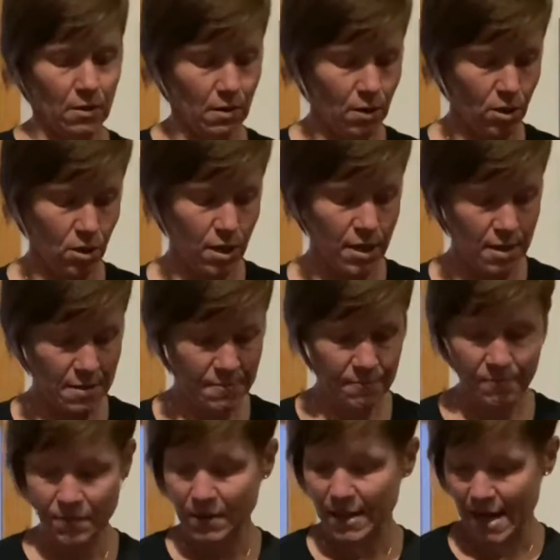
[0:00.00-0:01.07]
Good.
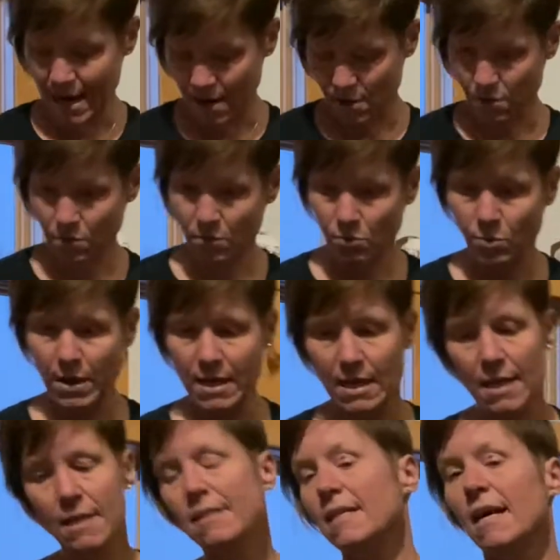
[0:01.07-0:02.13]
Now we
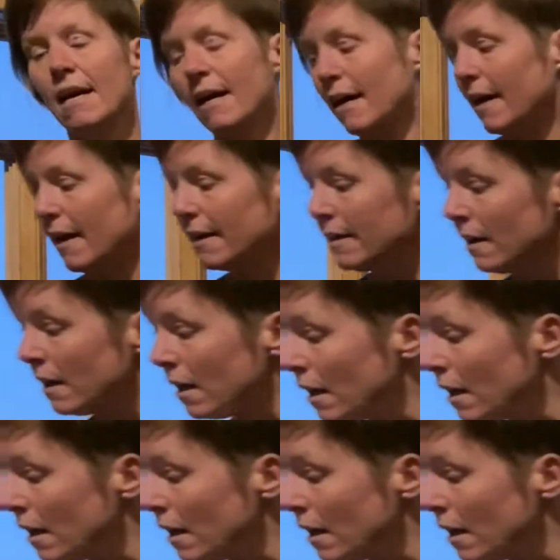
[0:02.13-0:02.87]
need to add,